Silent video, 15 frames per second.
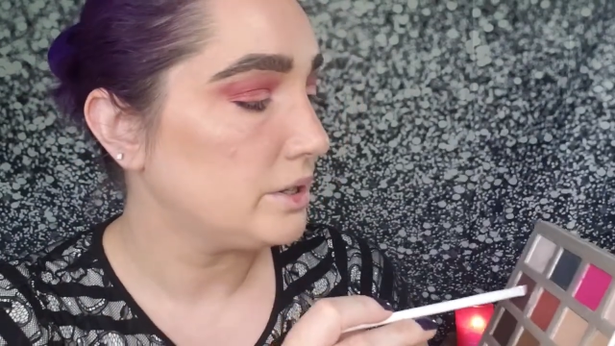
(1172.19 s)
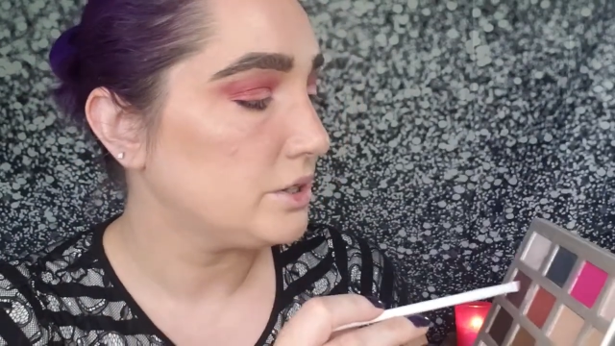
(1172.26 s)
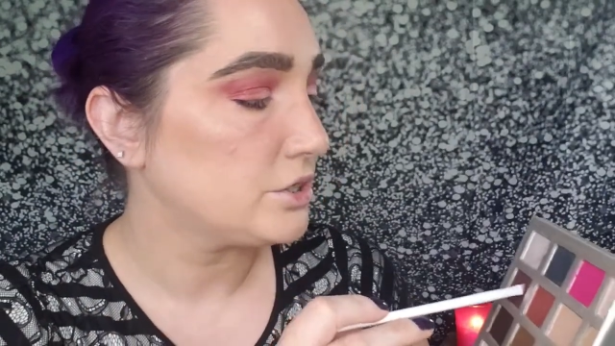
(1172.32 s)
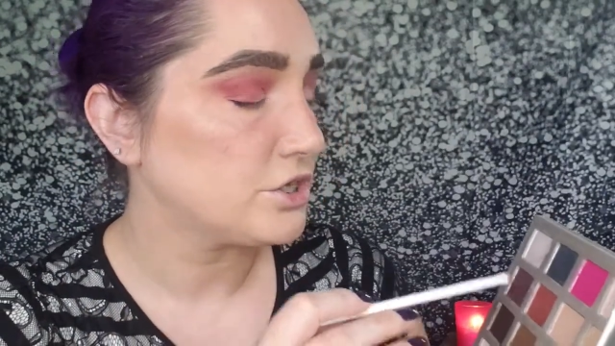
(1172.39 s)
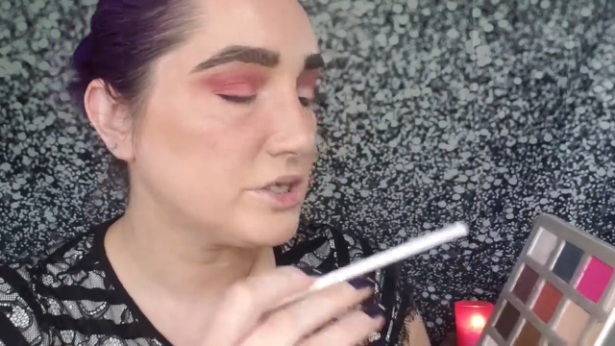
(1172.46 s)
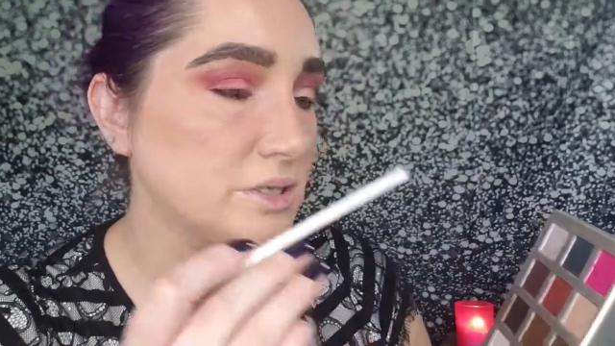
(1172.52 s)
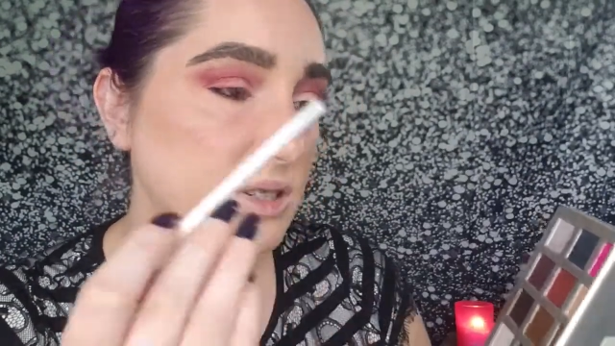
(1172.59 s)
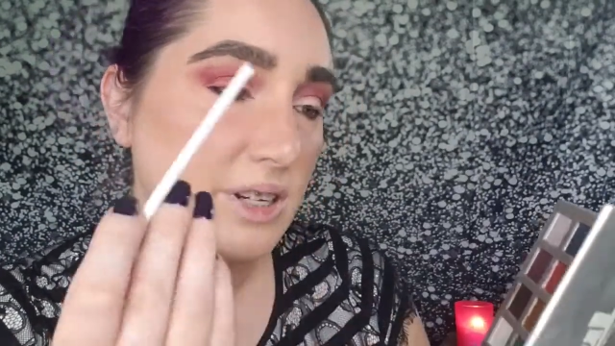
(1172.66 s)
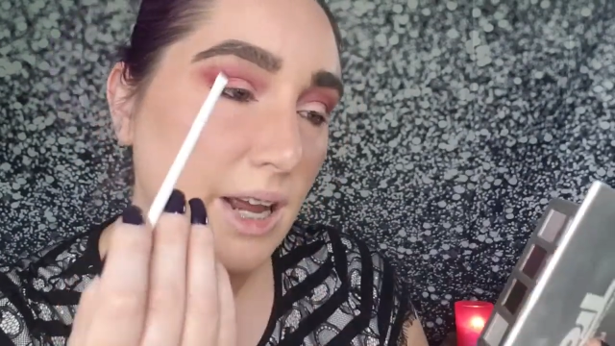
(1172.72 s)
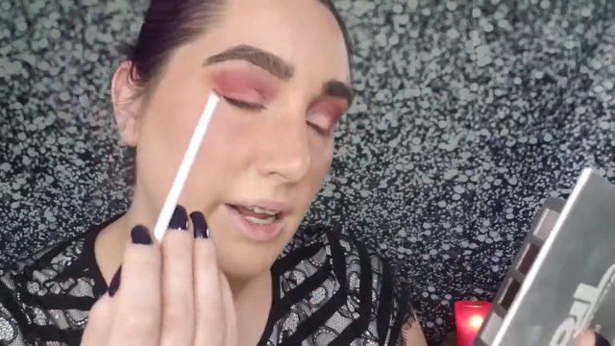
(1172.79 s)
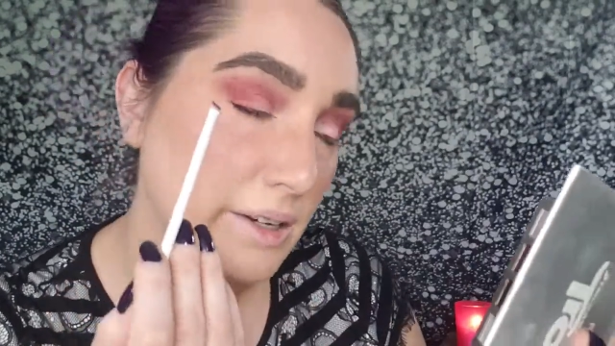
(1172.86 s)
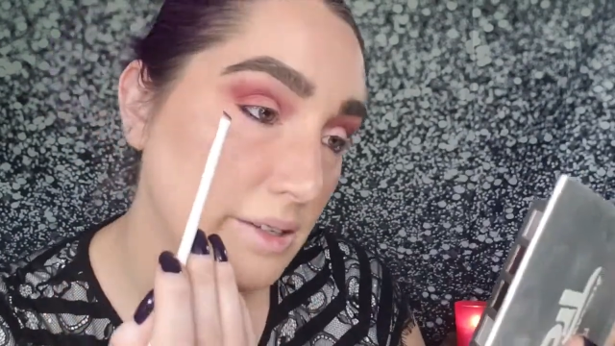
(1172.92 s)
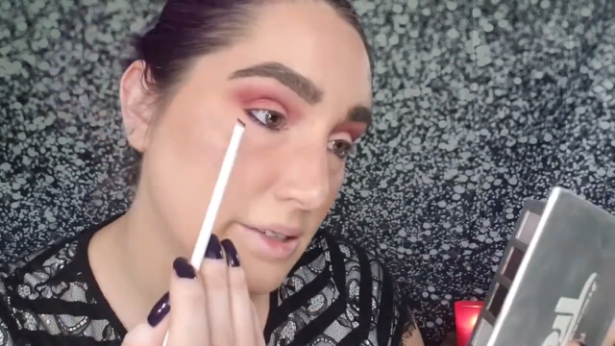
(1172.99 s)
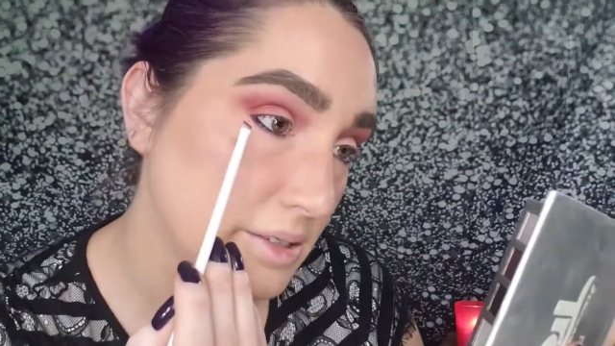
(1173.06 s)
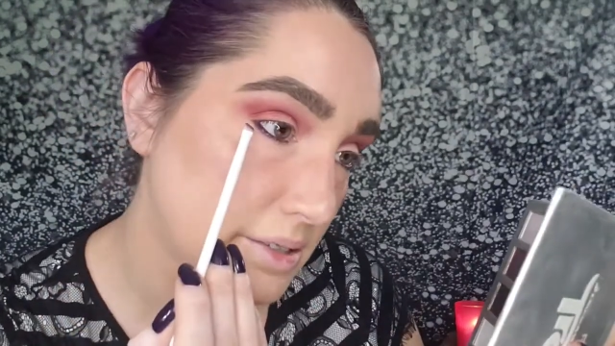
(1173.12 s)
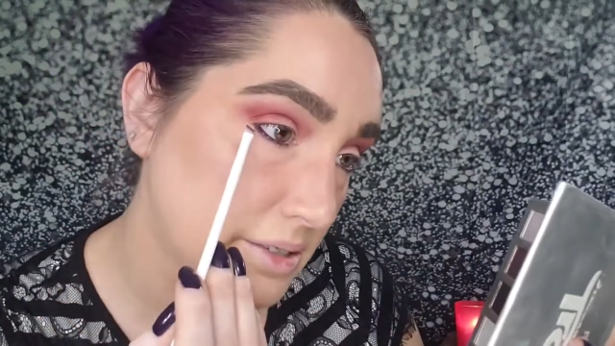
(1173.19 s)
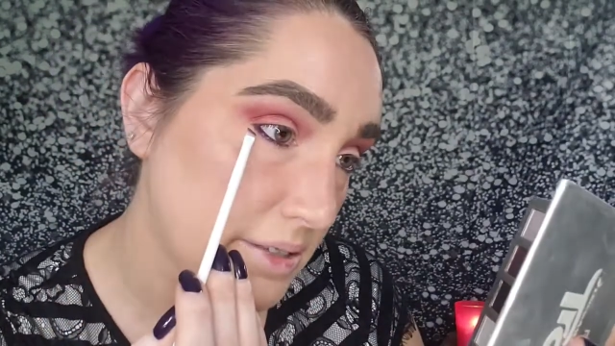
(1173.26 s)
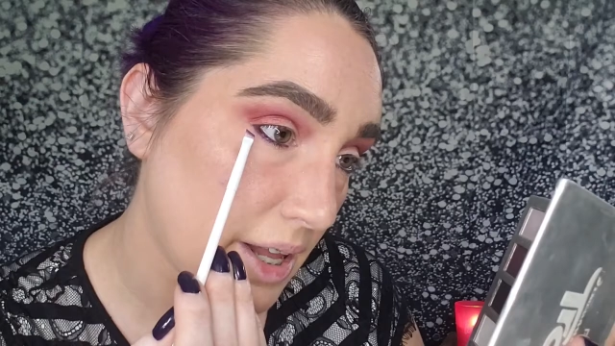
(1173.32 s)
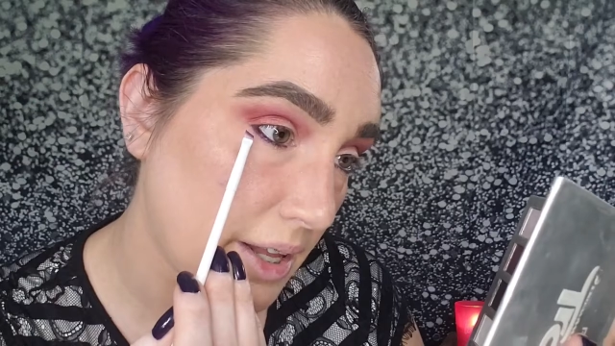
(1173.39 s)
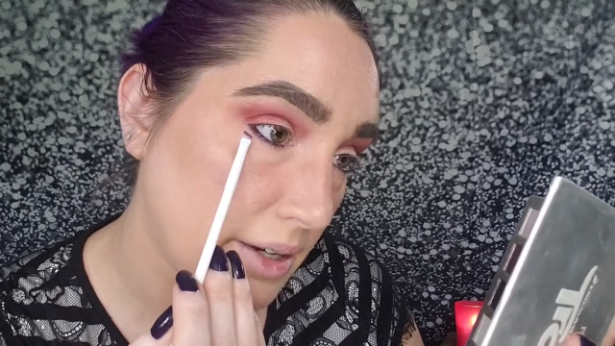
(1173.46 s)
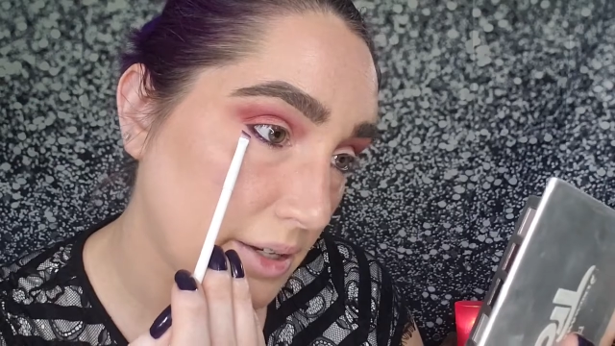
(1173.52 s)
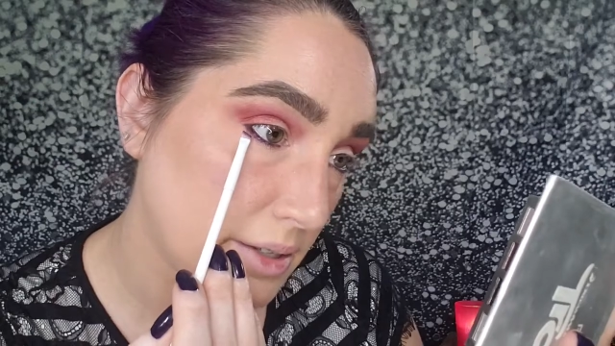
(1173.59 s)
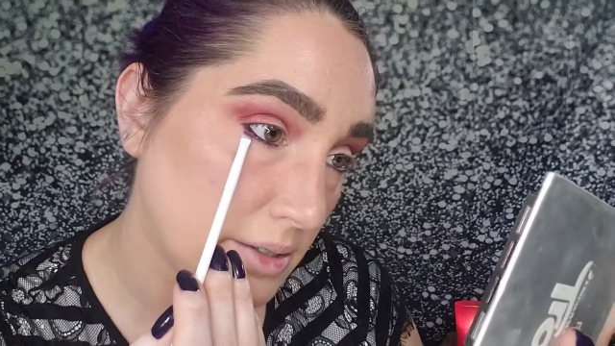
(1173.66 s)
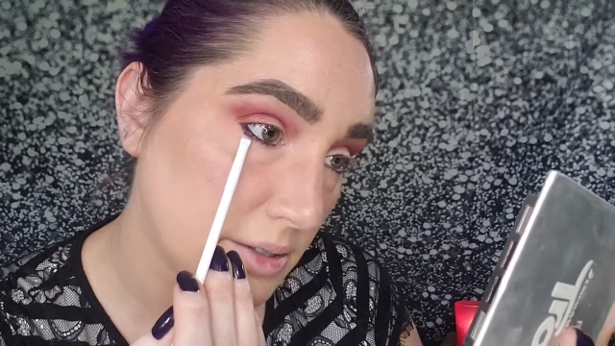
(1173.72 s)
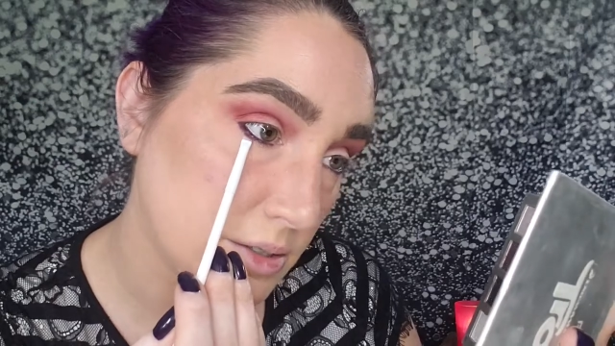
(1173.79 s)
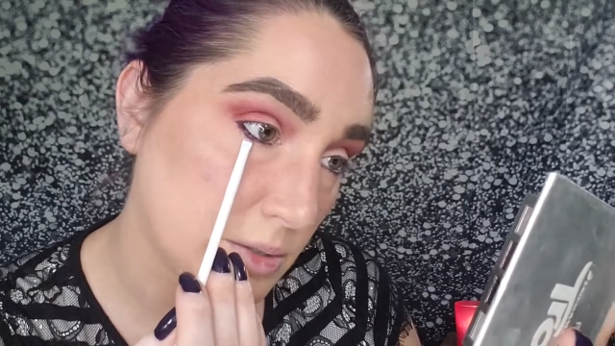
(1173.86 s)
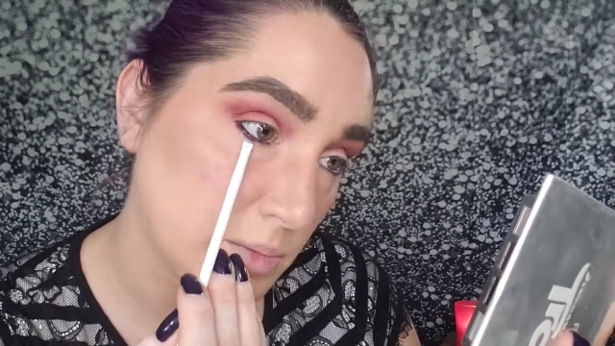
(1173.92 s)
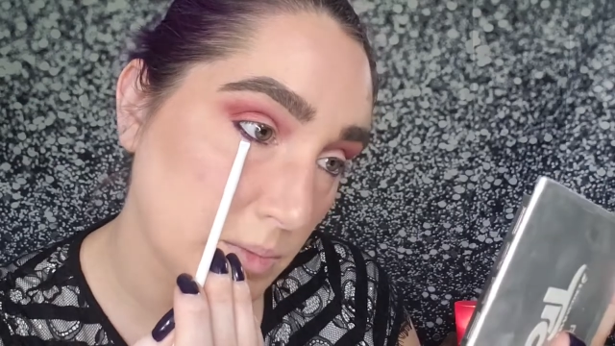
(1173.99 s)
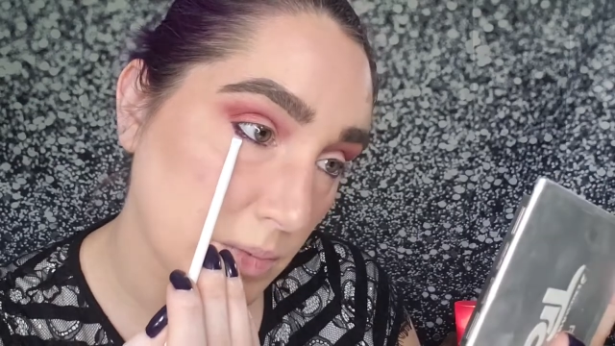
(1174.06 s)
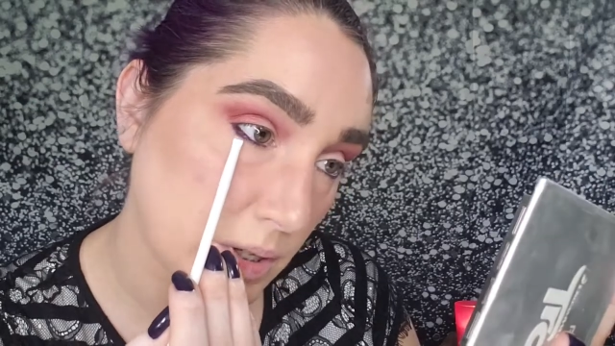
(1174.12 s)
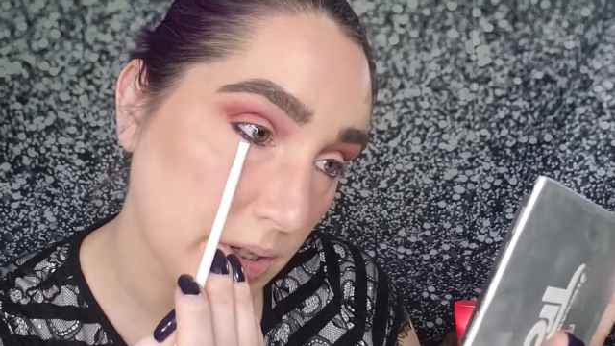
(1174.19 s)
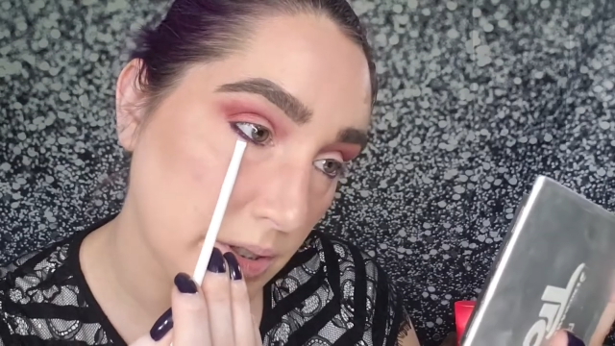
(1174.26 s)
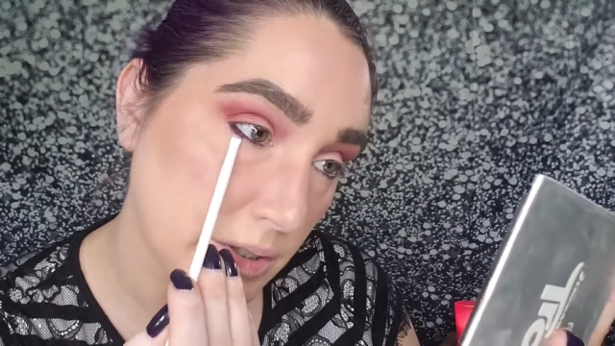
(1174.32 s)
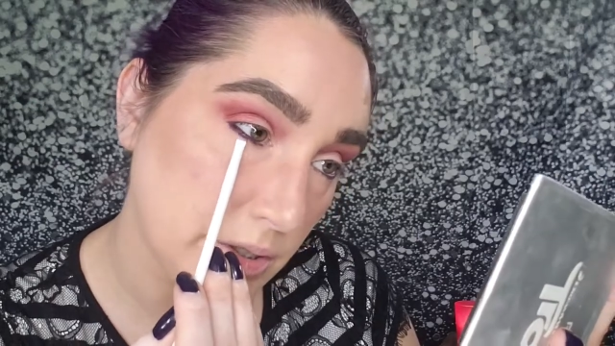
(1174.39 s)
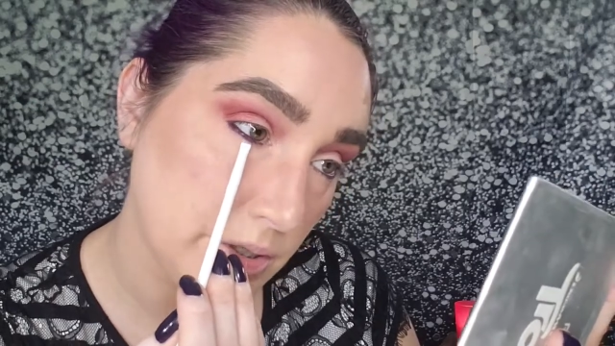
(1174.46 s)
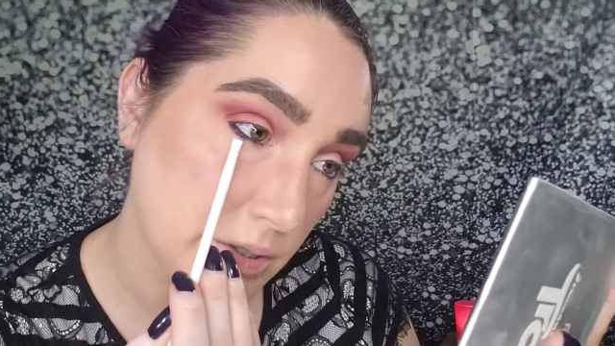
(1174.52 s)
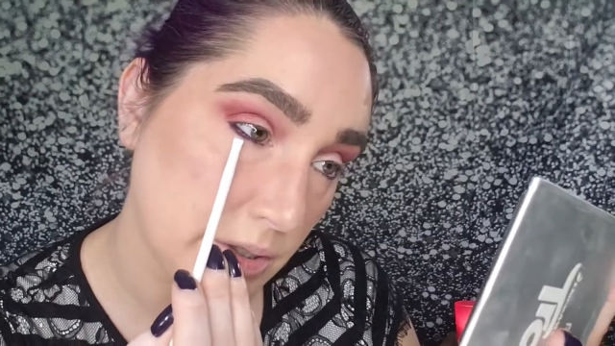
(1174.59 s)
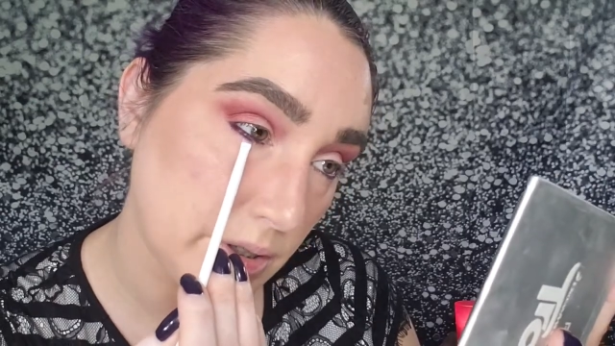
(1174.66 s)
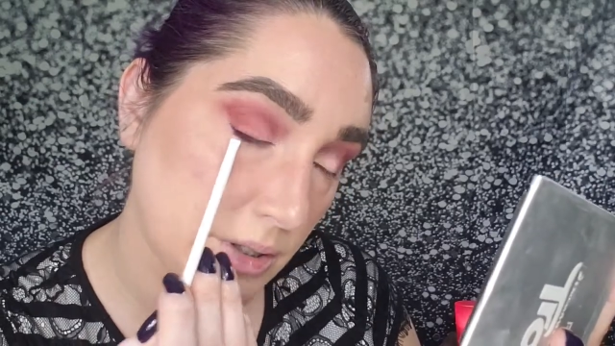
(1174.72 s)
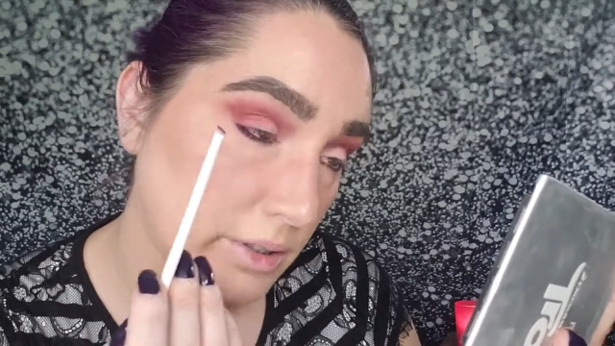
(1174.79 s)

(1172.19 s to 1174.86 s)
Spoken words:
just to kind of set and smudge.